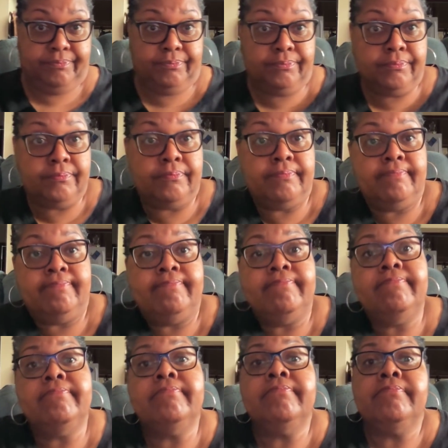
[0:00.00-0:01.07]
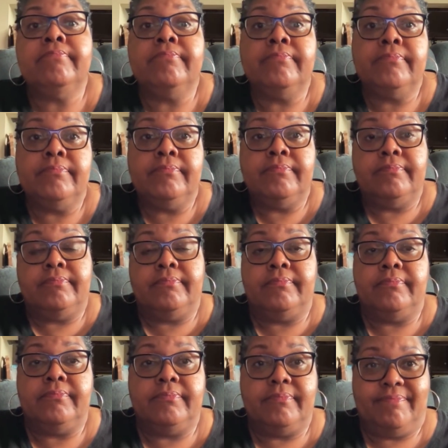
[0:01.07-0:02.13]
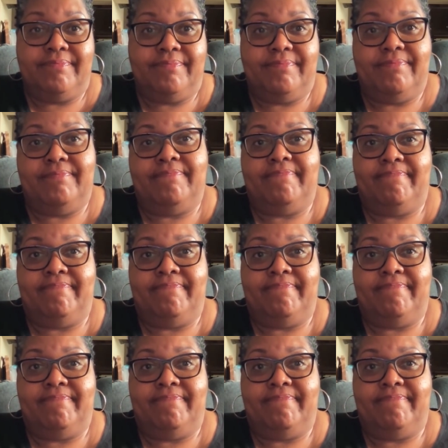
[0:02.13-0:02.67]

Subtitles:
(no one is talking)